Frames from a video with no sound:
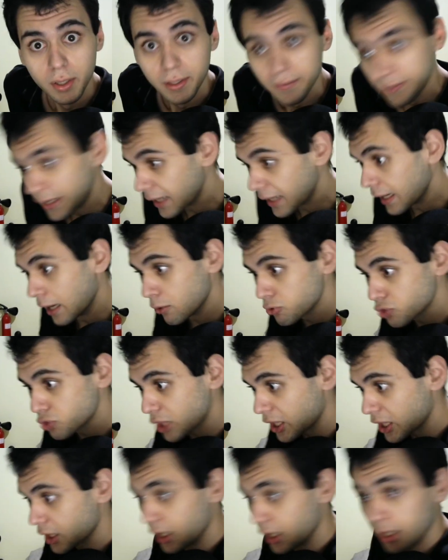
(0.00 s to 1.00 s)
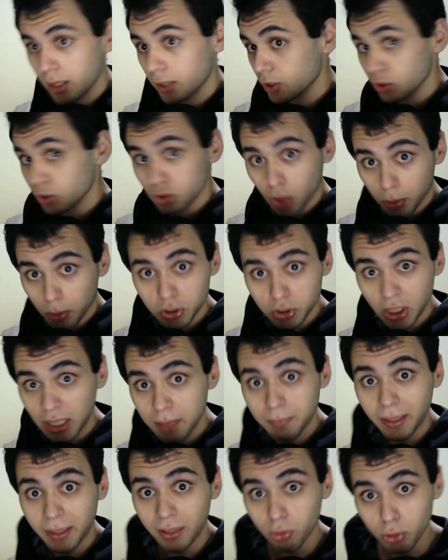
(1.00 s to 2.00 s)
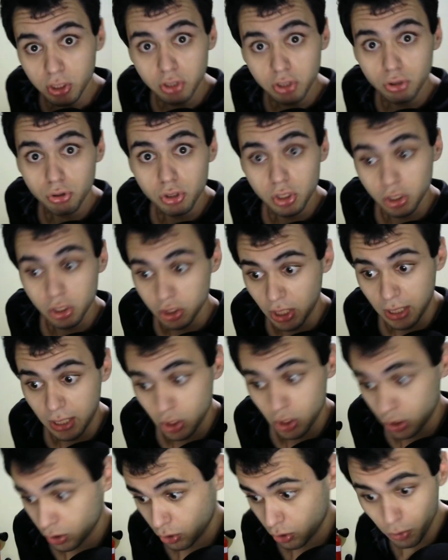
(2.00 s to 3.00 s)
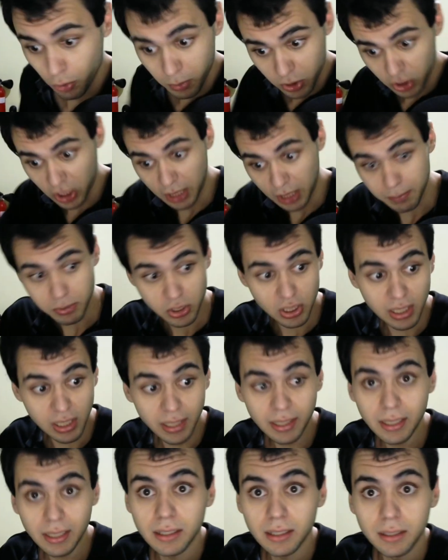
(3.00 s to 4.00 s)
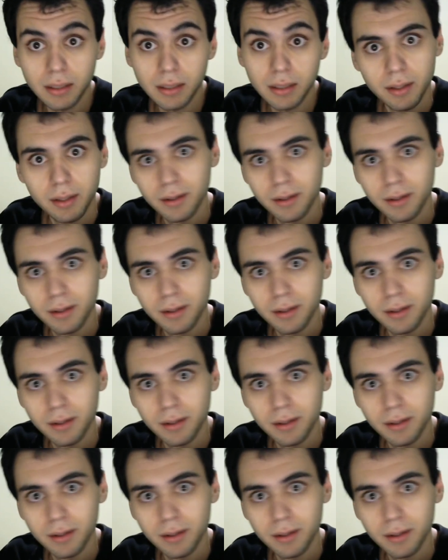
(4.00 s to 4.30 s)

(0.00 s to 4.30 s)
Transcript: Nigel was stop stealing my crystals, because they just, humans keep stealing and